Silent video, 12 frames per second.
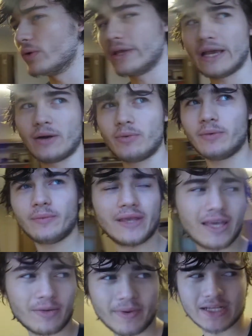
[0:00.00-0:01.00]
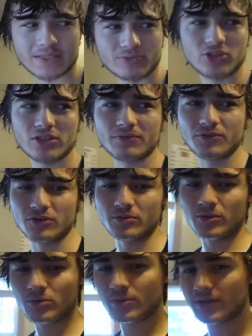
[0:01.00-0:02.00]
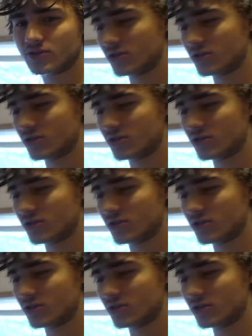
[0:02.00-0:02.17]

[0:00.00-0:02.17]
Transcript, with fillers: Yeah, we gotta make some G Fuel real quick,